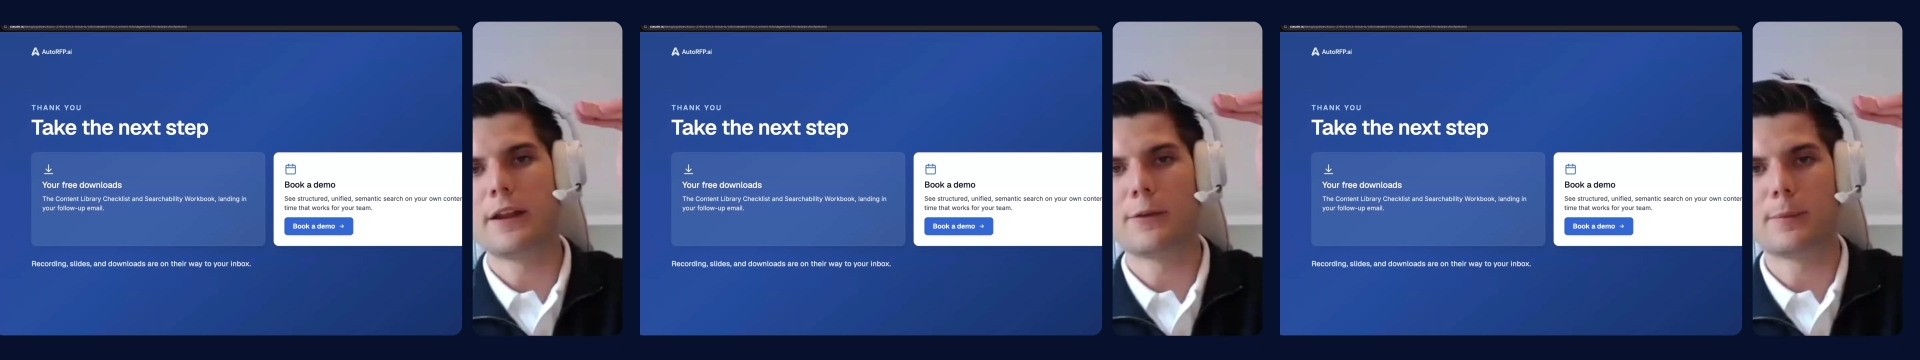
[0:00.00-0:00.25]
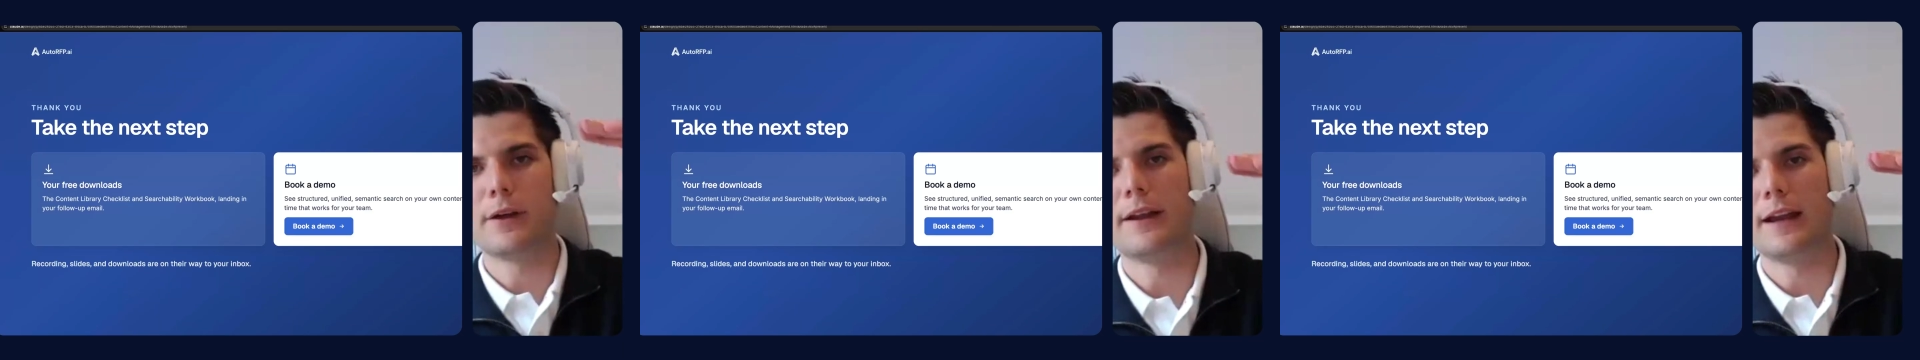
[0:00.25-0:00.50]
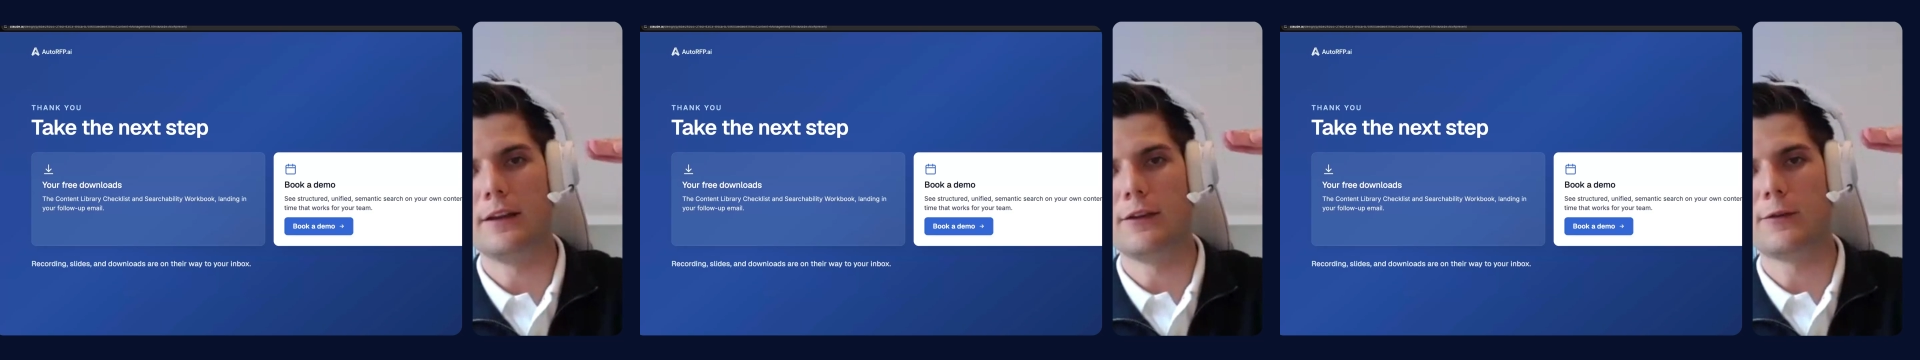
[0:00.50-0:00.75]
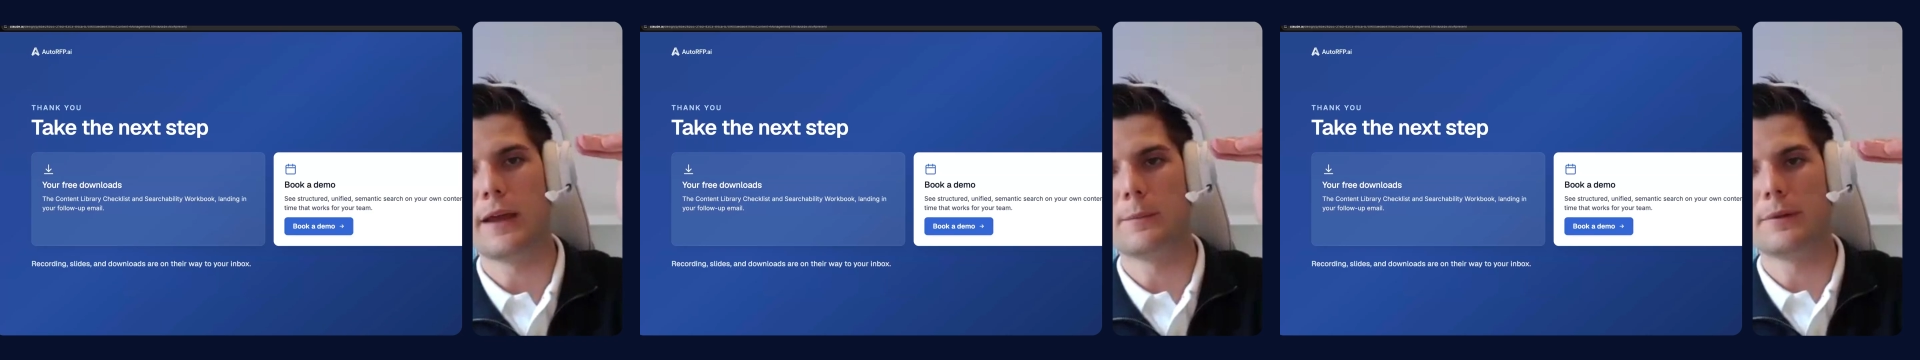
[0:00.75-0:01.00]
how many minutes
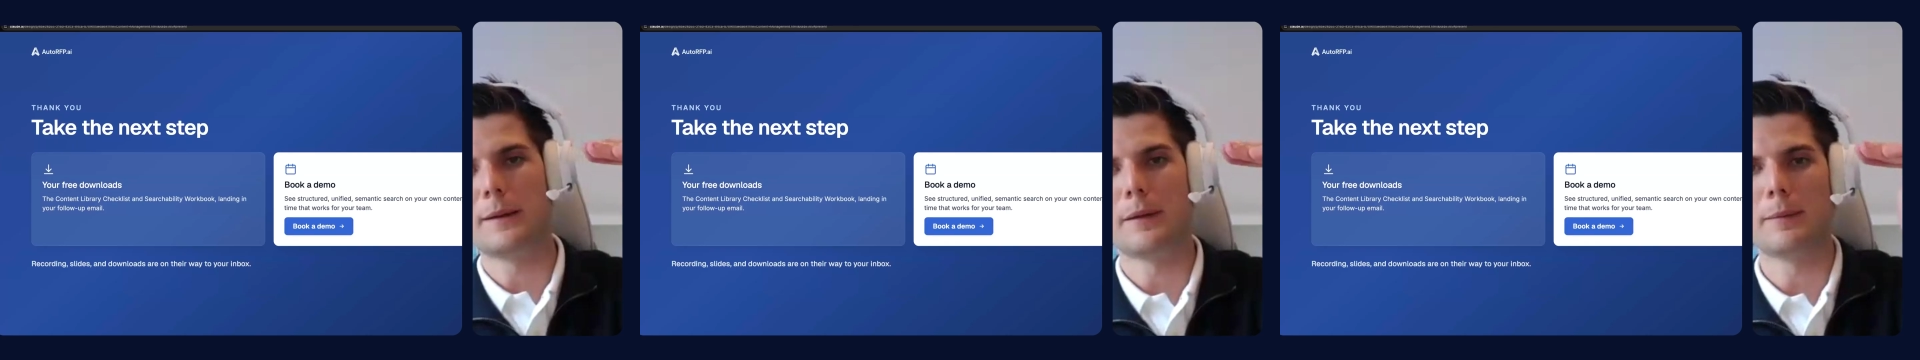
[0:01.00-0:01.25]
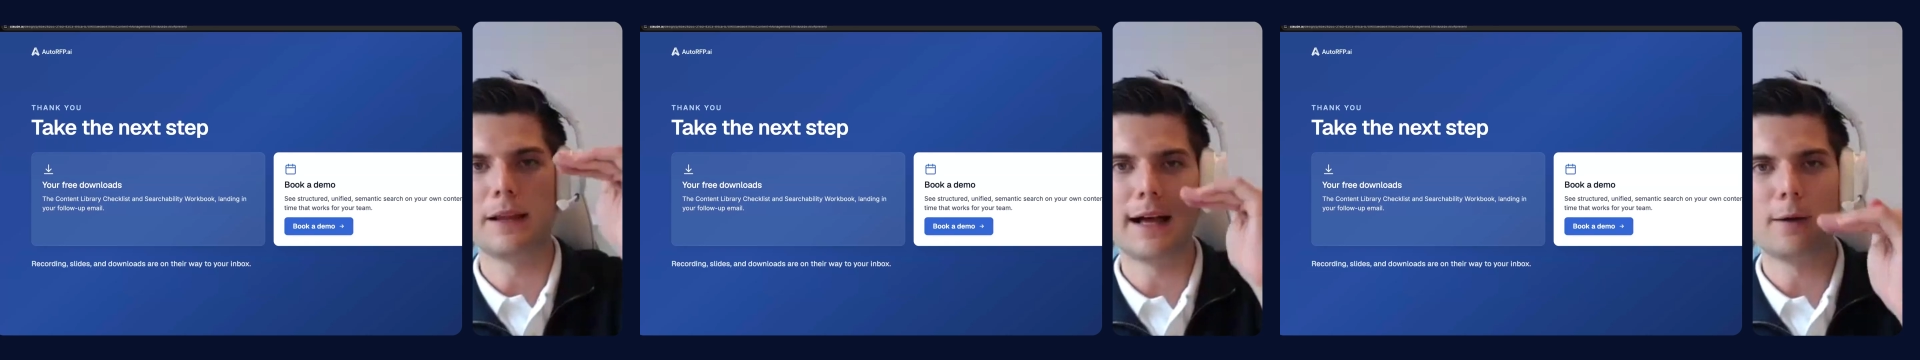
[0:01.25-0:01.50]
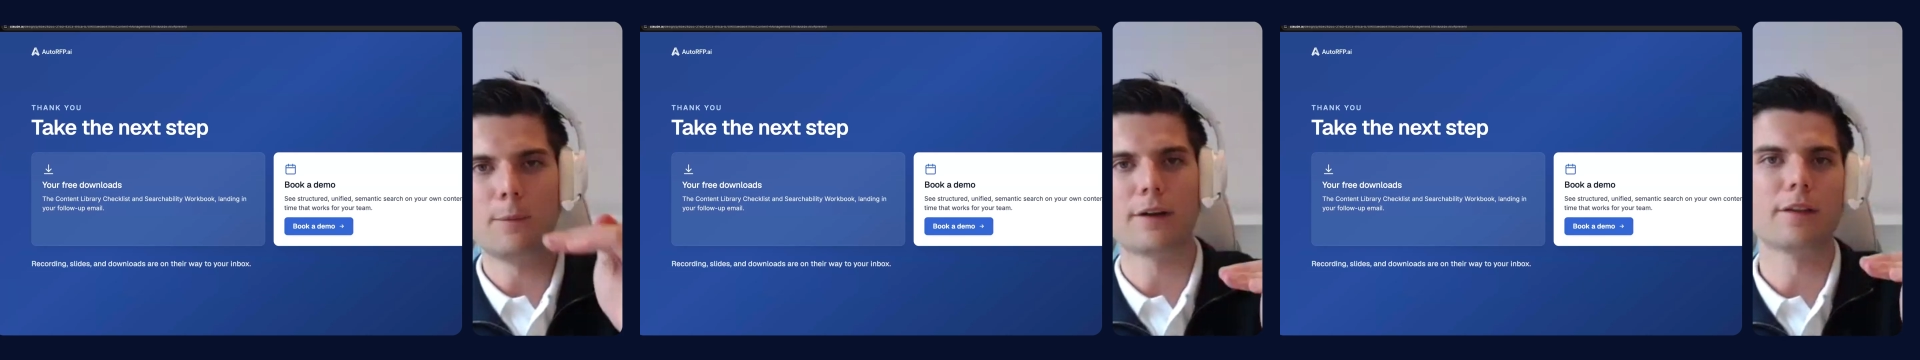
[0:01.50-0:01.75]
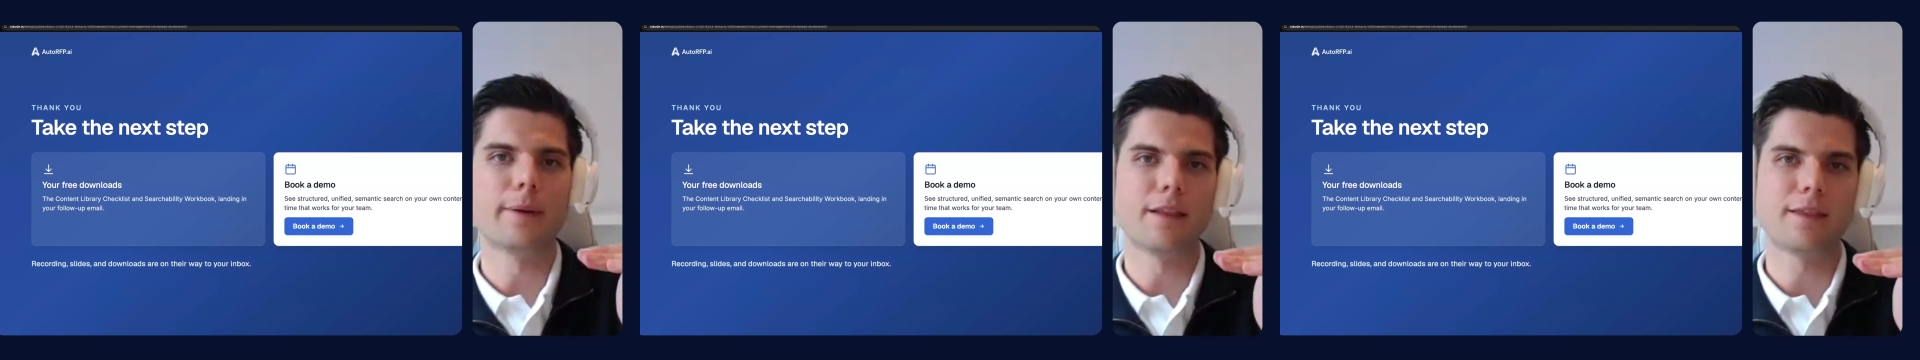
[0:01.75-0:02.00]
per day, blah, blah, blah.